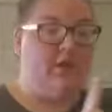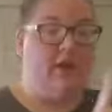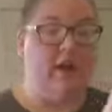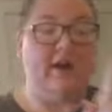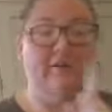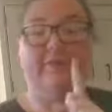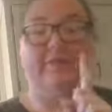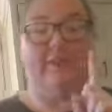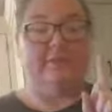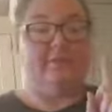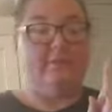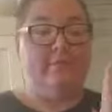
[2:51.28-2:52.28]
of
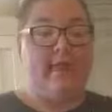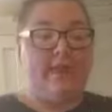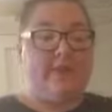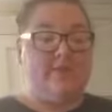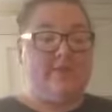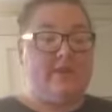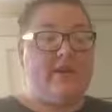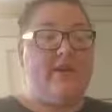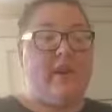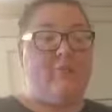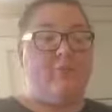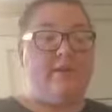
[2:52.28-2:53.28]
baking soda,
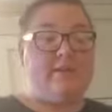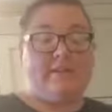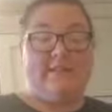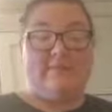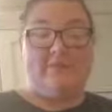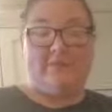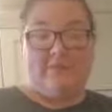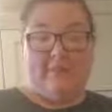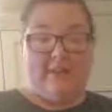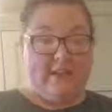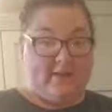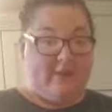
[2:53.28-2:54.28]
and 1 teaspoon of
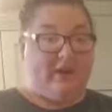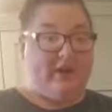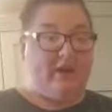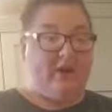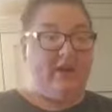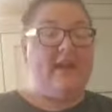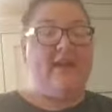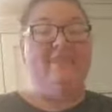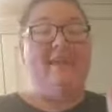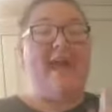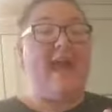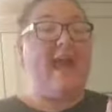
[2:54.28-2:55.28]
baking powder, and
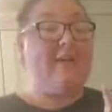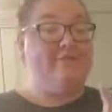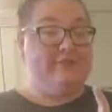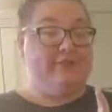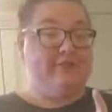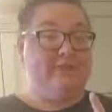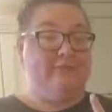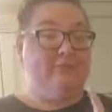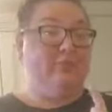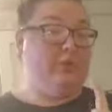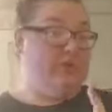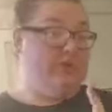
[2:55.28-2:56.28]
then 1/2 teaspoon of